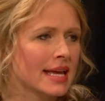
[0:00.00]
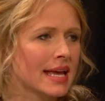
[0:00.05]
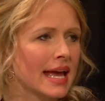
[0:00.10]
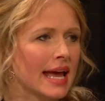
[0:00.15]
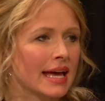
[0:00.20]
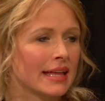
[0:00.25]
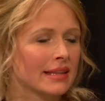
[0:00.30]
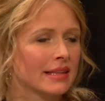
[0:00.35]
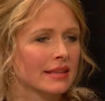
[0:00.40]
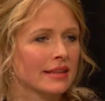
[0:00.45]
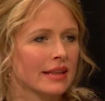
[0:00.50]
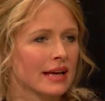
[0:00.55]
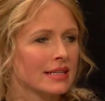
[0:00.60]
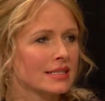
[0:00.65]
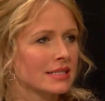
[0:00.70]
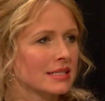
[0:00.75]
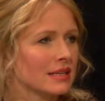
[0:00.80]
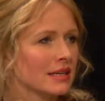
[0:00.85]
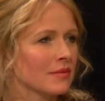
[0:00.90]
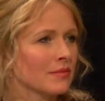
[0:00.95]
And
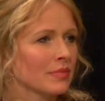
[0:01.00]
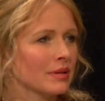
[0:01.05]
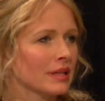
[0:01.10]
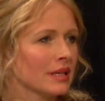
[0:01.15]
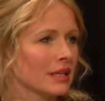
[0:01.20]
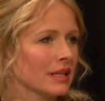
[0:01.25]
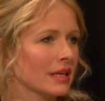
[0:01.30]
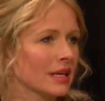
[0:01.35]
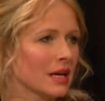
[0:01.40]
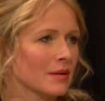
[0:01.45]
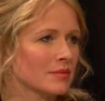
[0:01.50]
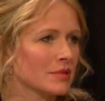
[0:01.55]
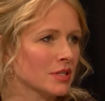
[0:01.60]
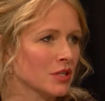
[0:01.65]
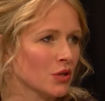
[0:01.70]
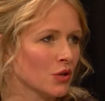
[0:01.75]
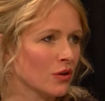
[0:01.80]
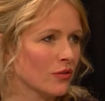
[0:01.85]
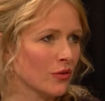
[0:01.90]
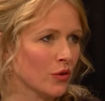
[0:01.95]
that's completely up to
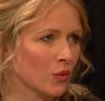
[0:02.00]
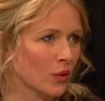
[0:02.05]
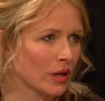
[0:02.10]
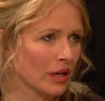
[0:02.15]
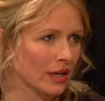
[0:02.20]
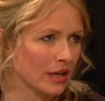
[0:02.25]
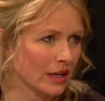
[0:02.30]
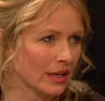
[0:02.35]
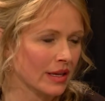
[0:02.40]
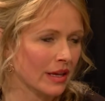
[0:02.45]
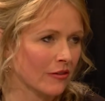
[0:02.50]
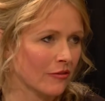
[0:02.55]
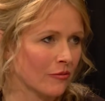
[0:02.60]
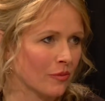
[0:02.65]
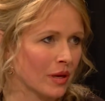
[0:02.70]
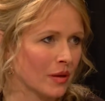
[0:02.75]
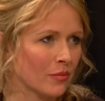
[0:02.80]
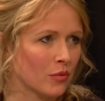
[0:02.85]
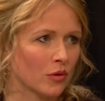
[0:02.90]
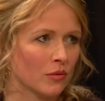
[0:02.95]
you if you want to give
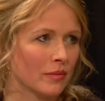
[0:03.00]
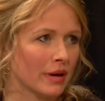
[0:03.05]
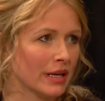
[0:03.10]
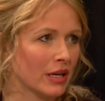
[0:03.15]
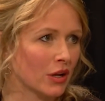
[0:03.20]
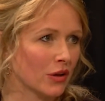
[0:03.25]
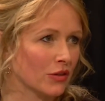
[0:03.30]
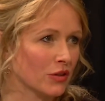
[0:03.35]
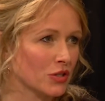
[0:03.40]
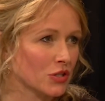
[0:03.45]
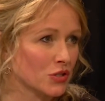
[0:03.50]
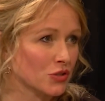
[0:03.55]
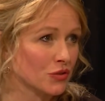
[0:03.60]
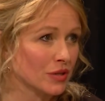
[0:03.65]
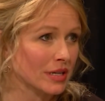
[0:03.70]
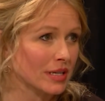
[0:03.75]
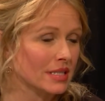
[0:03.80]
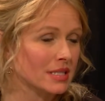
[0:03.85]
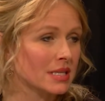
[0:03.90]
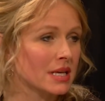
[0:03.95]
people money on the
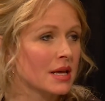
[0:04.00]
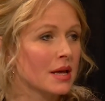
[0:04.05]
streets.